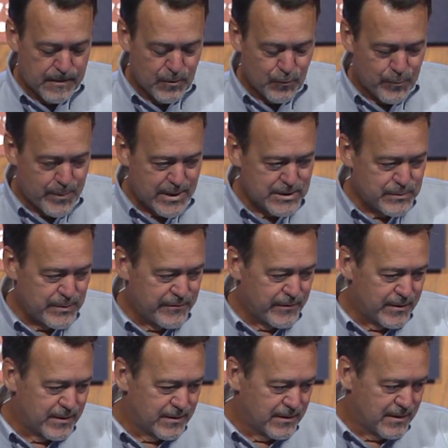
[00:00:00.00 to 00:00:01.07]
Reminds me of
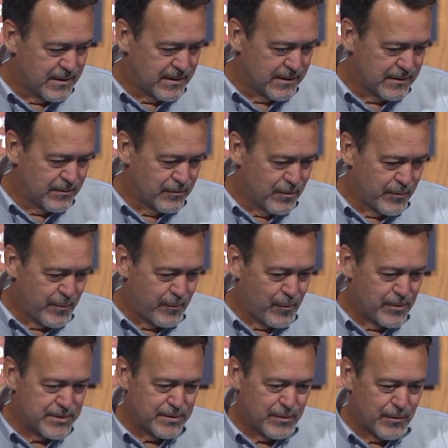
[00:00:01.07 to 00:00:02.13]
a group of
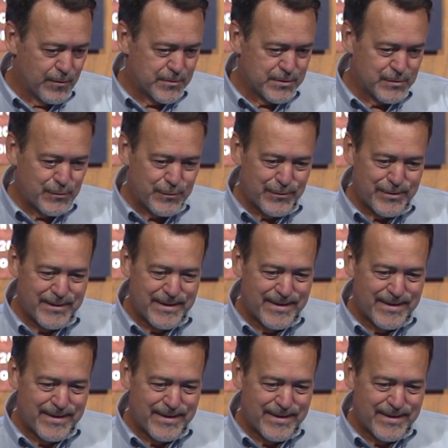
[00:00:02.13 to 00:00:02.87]
boys and girls who are